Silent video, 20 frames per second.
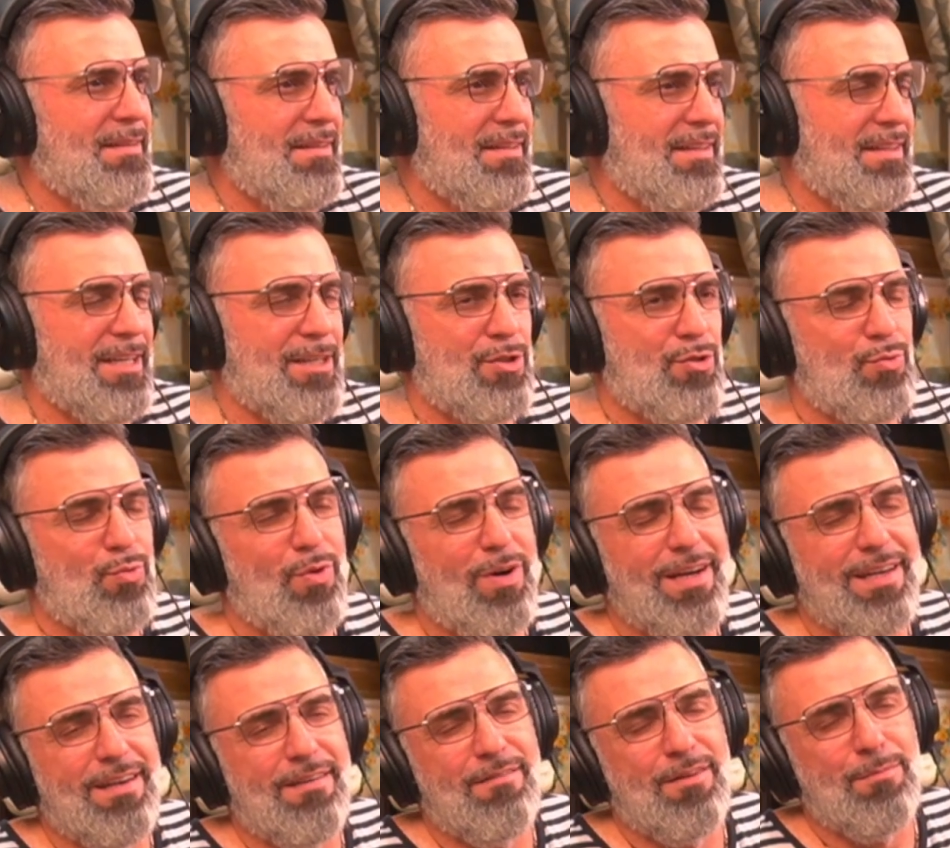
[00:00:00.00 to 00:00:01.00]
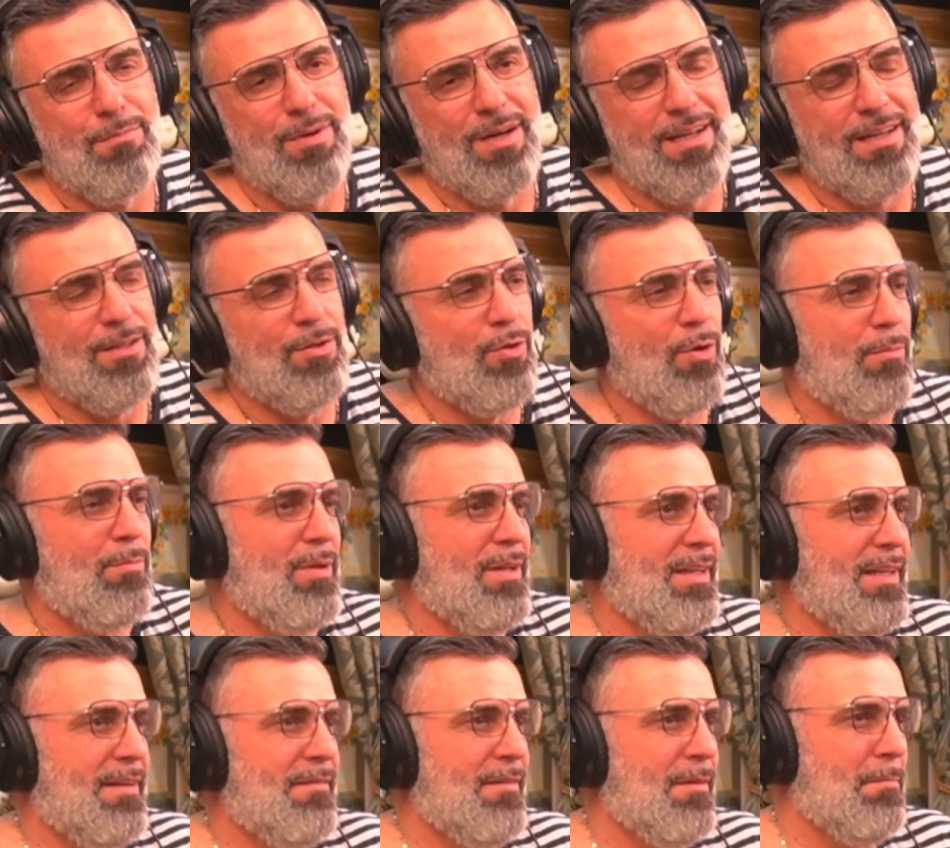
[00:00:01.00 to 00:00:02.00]
That's why everybody don't
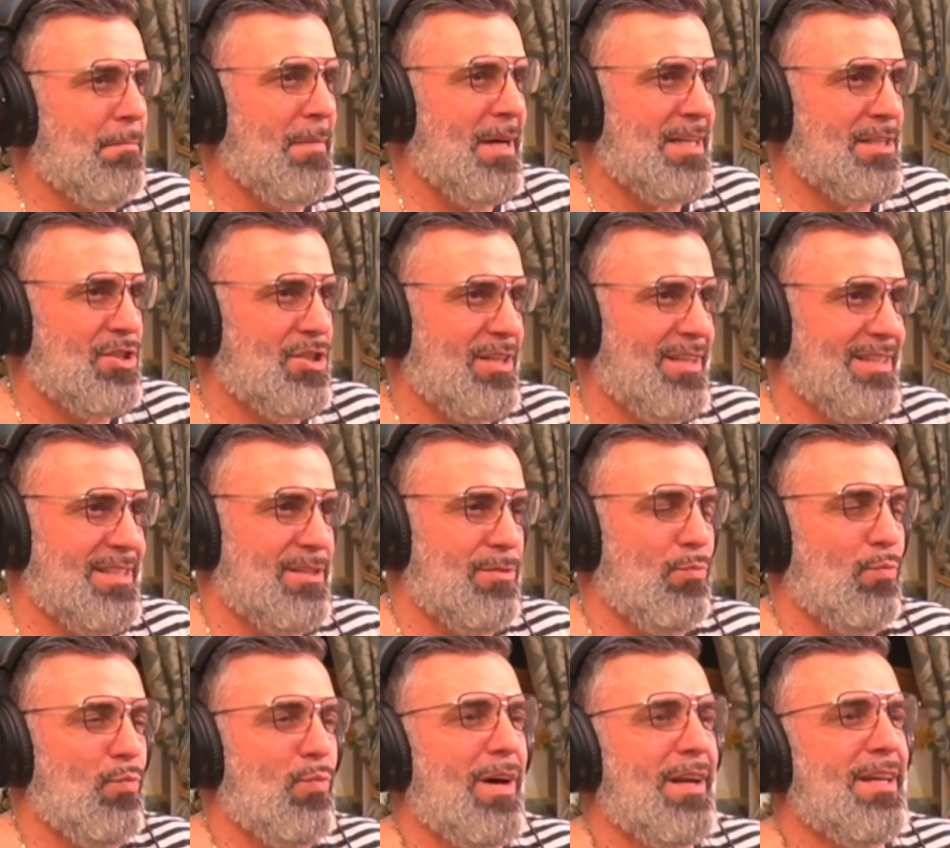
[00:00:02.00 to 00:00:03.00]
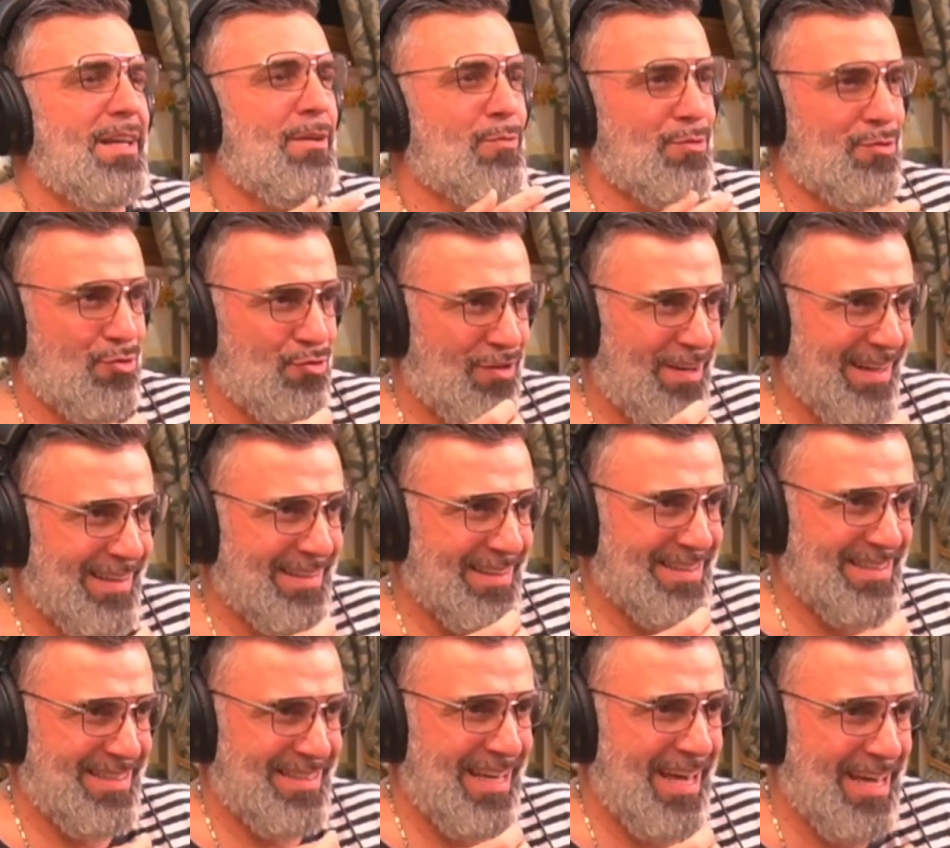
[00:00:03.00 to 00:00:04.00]
believe him much, because what he was trying to
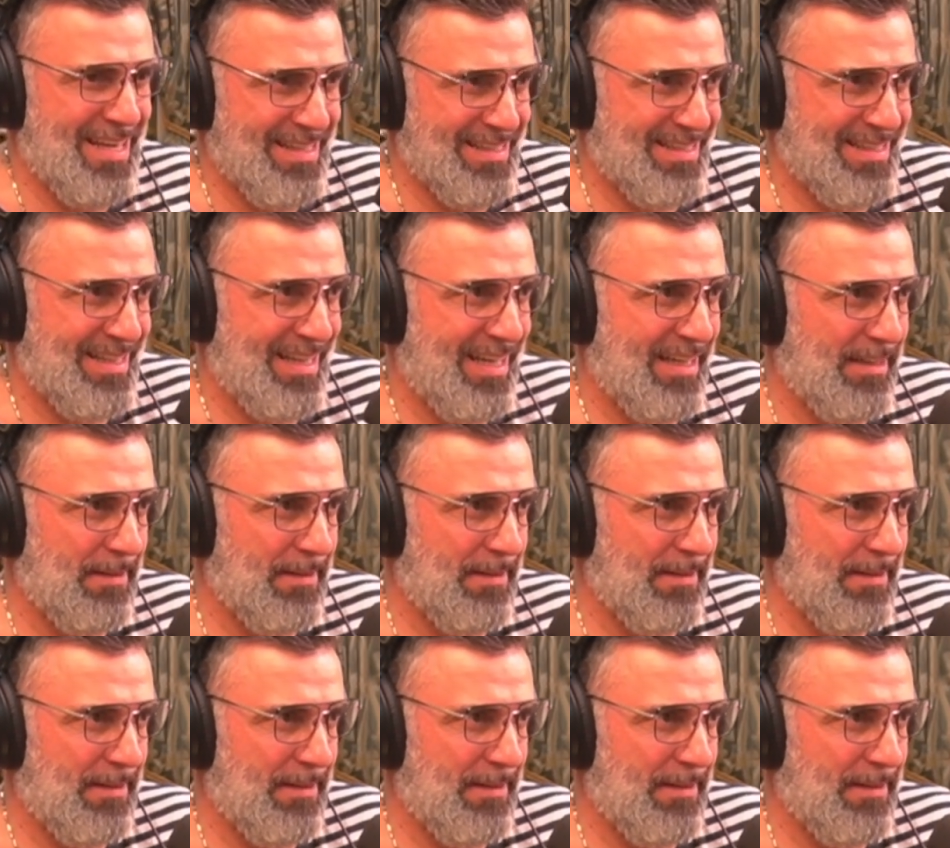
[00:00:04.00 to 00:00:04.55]
say is like,